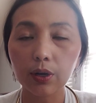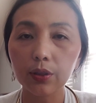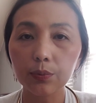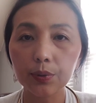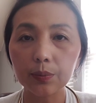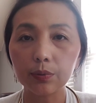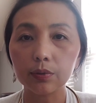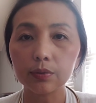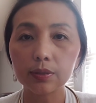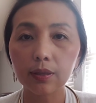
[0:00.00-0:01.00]
other
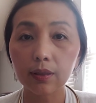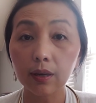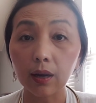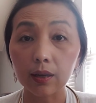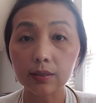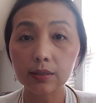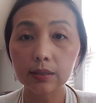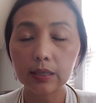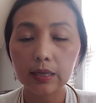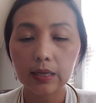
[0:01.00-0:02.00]
people's thoughts.
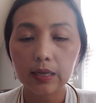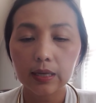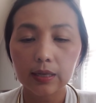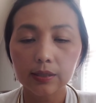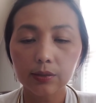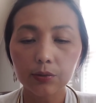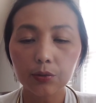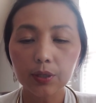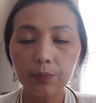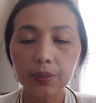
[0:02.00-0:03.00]
So you
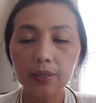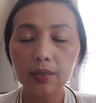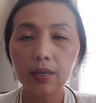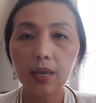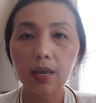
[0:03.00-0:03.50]
can be